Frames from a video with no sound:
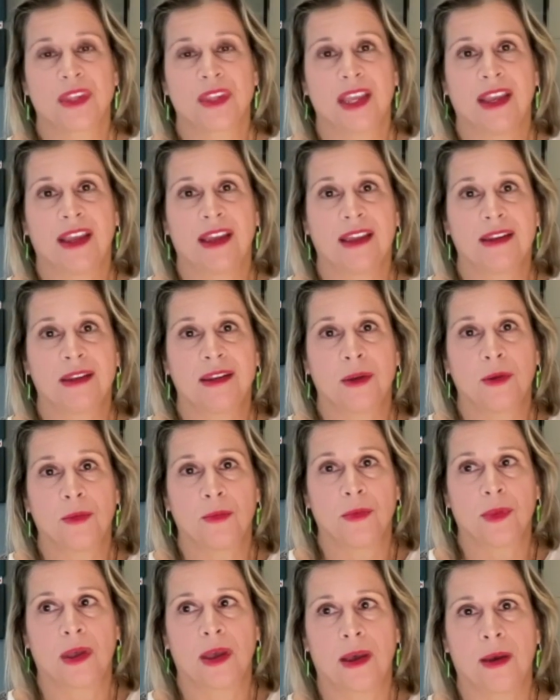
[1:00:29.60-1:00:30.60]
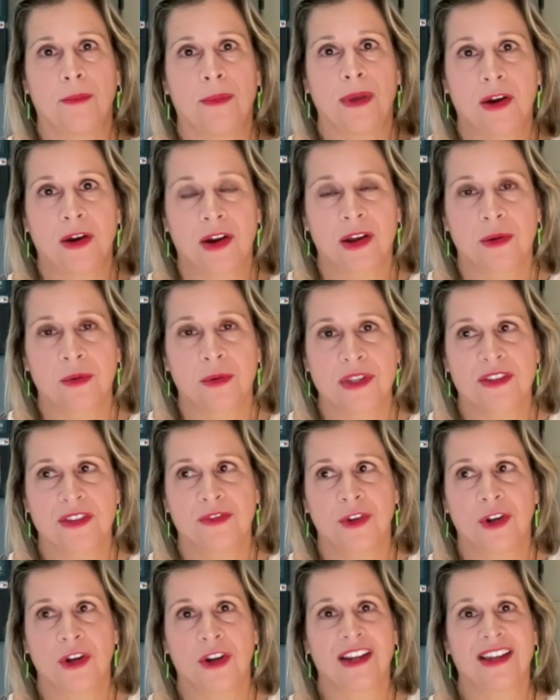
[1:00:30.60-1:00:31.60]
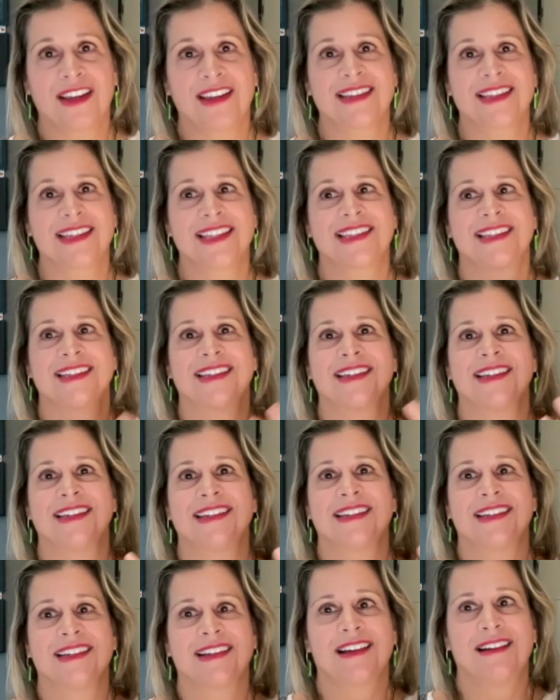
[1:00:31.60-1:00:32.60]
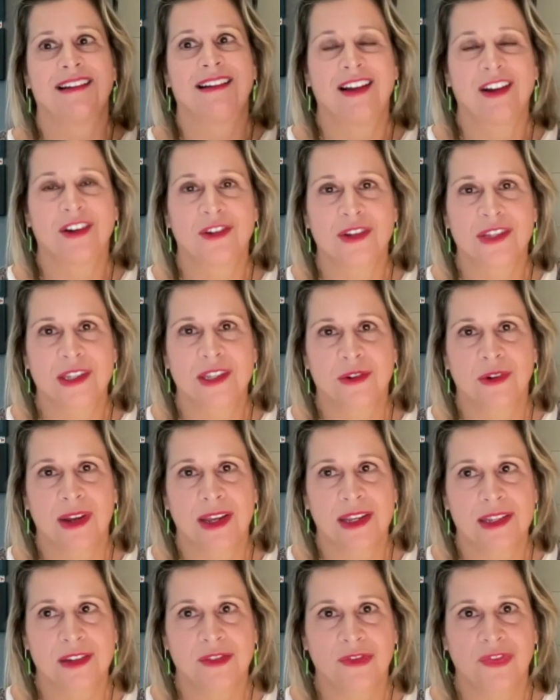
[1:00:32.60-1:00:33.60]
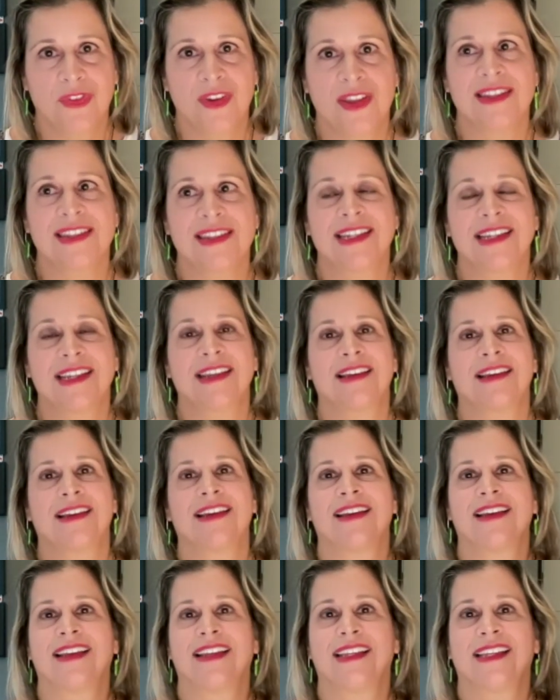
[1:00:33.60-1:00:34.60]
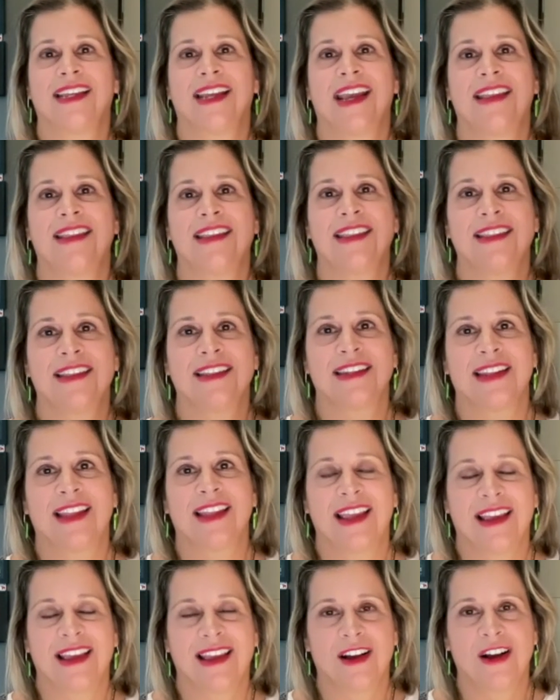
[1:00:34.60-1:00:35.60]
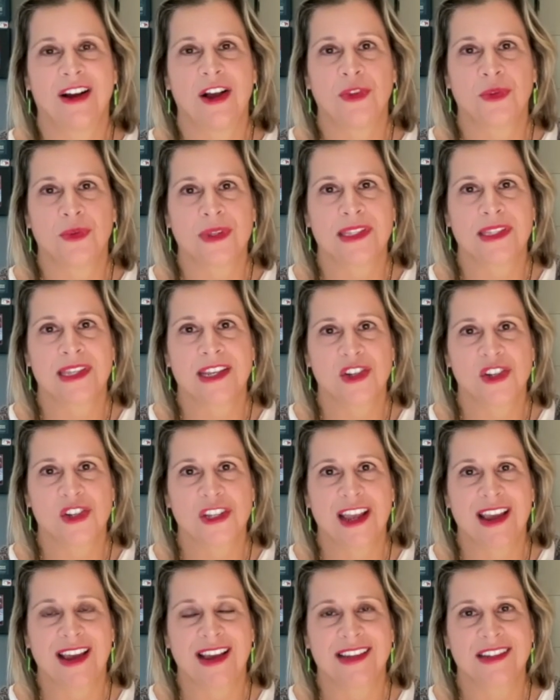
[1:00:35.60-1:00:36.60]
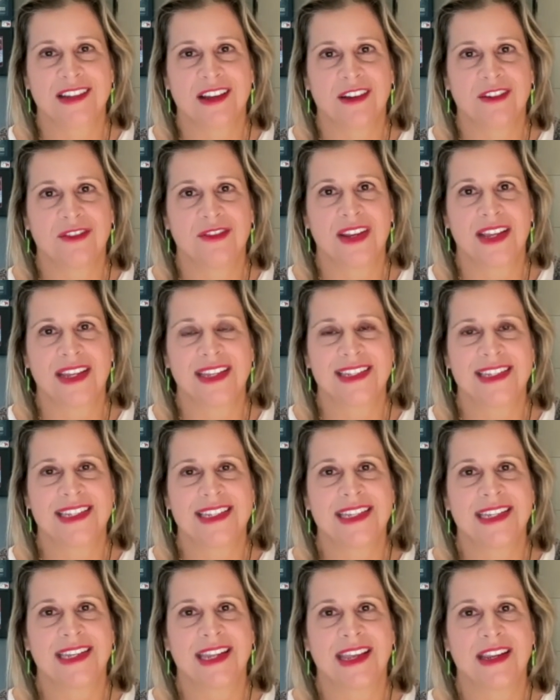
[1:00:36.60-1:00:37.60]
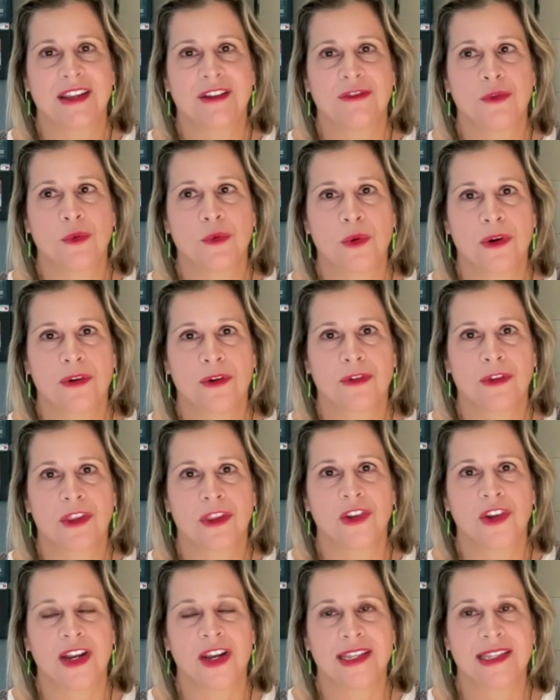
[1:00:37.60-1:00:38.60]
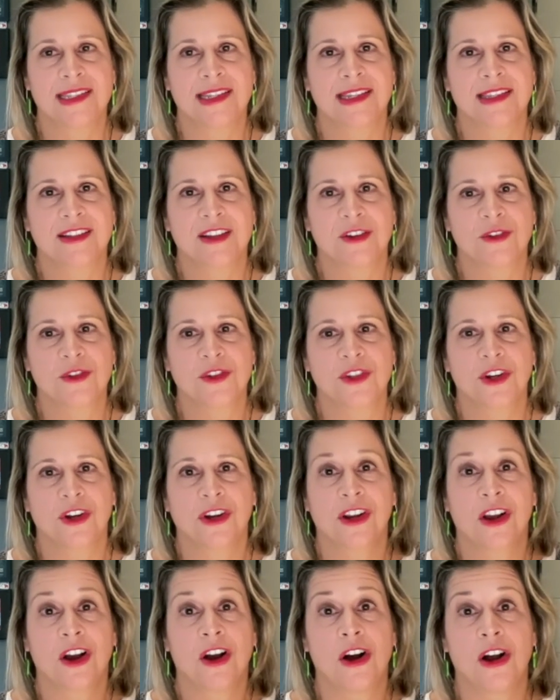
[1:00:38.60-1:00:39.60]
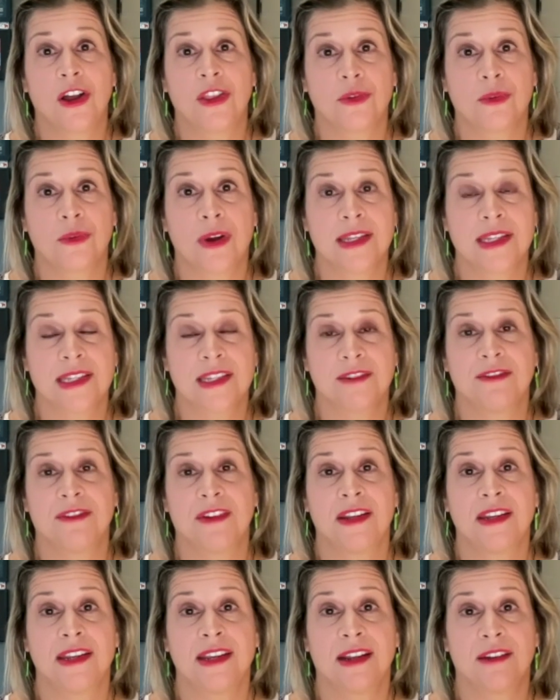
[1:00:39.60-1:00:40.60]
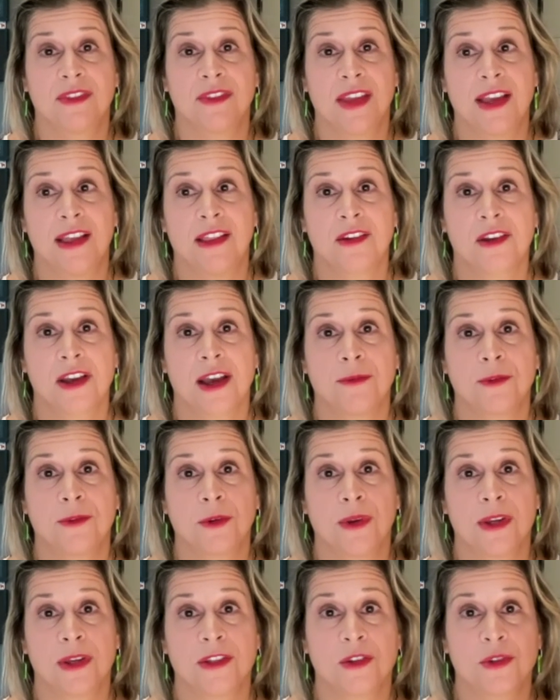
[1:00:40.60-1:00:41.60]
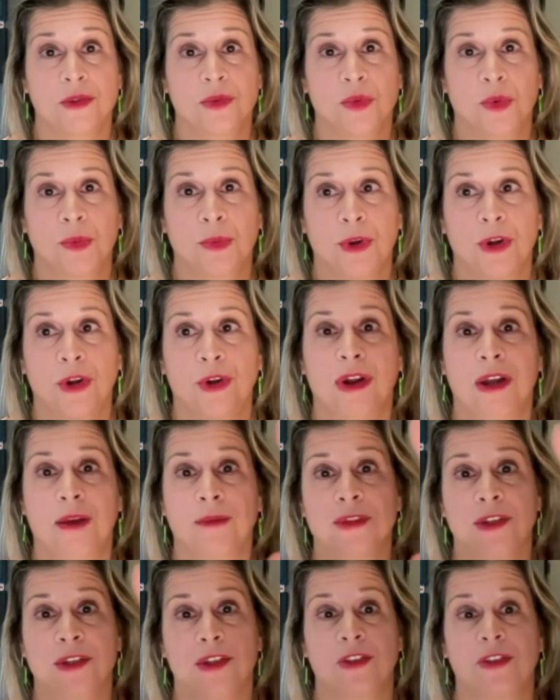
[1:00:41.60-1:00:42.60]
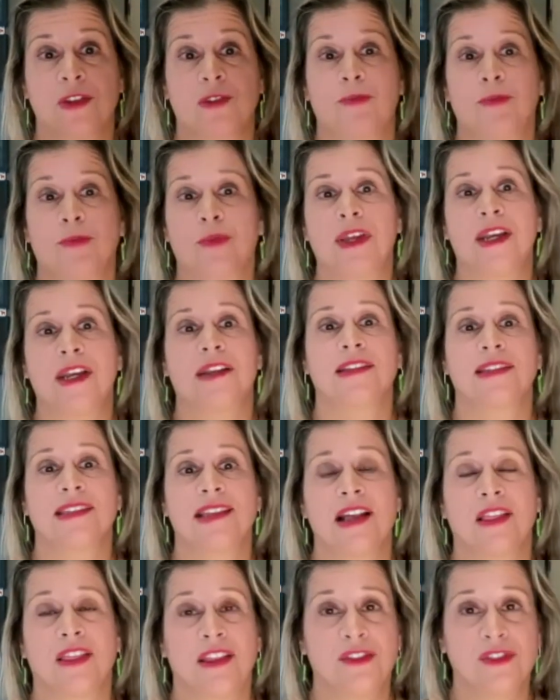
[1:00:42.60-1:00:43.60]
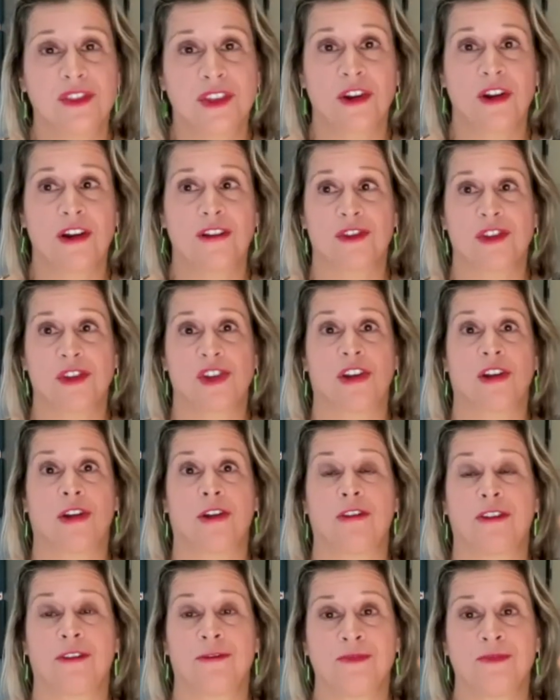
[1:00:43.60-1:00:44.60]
and America was furious, Congress granted funding, and then the Authorization Act of 1984 for the United States Coast Guard authorized the funding of the helicopter rescue swimmer program. So the plan is now lifted off the shelf.